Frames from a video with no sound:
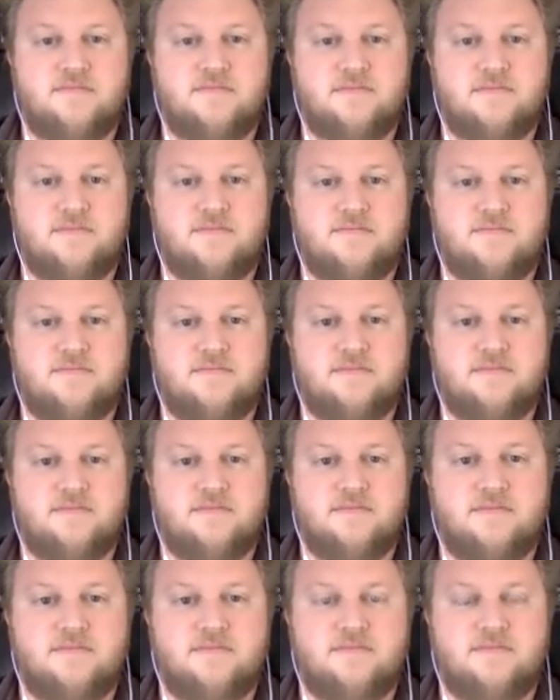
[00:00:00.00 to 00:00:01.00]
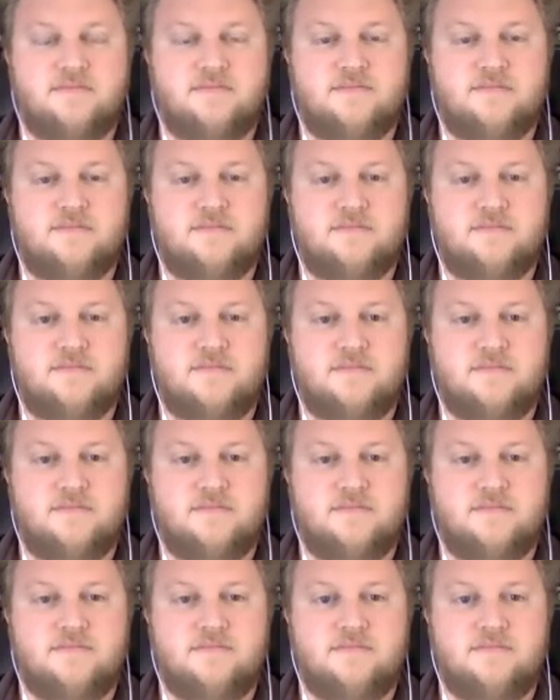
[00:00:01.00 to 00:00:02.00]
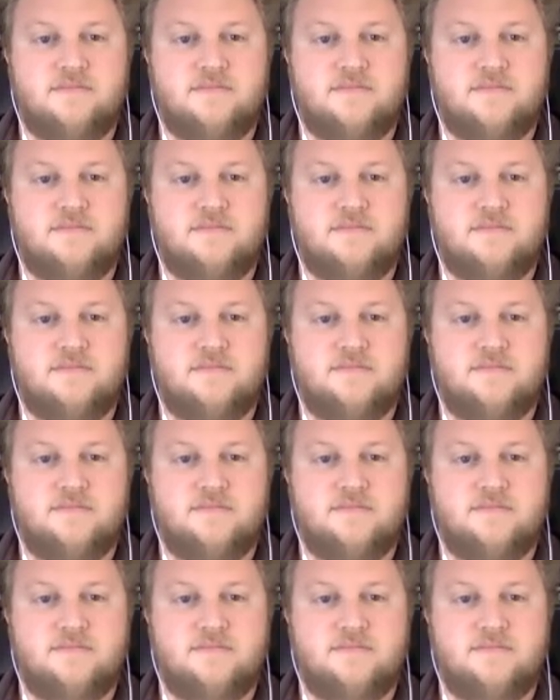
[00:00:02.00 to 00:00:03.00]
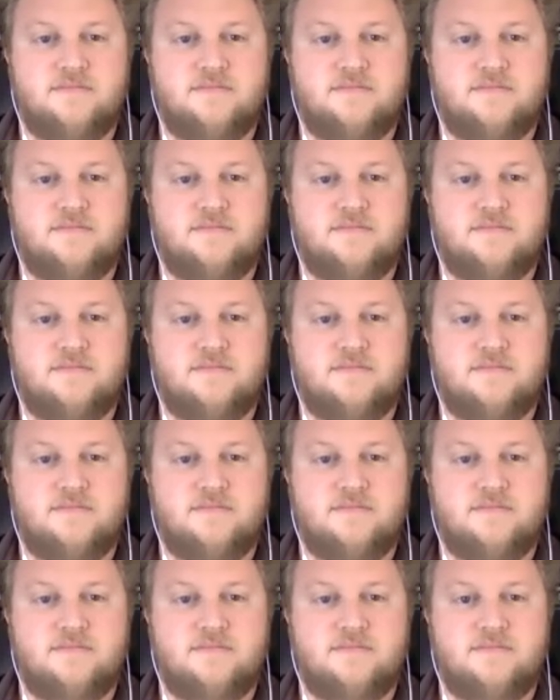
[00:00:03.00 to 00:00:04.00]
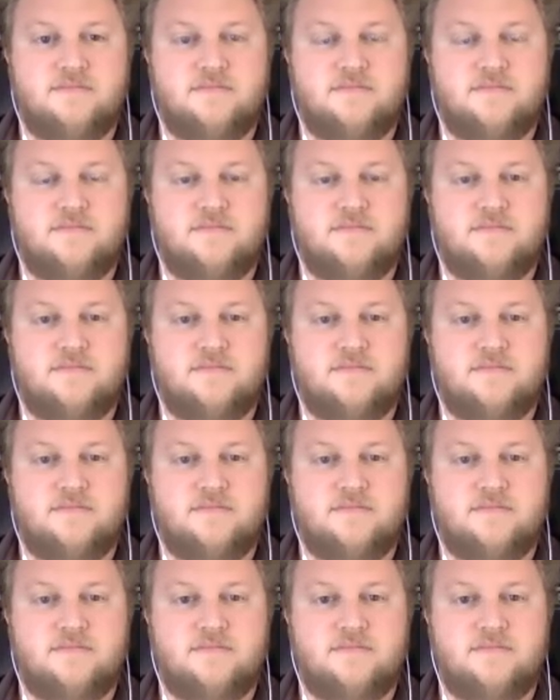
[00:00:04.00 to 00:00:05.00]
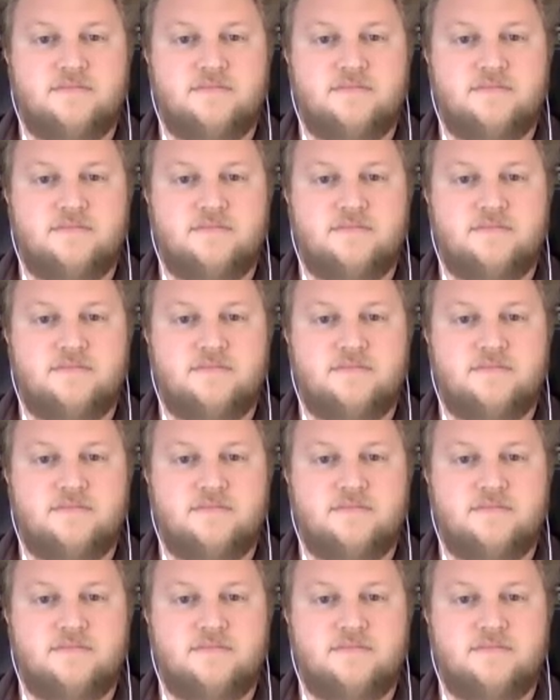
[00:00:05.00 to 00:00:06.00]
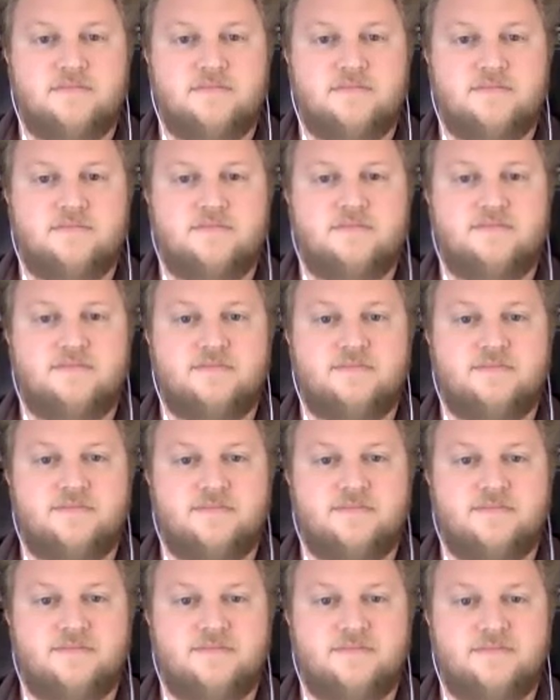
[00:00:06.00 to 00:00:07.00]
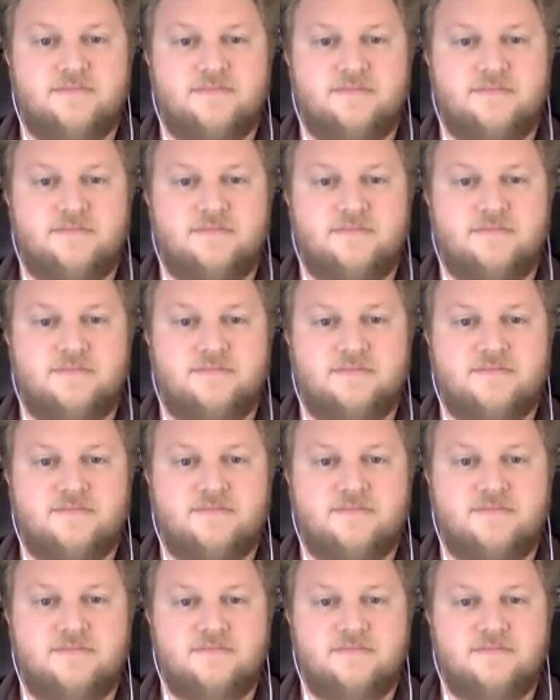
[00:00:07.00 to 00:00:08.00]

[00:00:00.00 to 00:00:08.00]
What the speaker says: [no speech]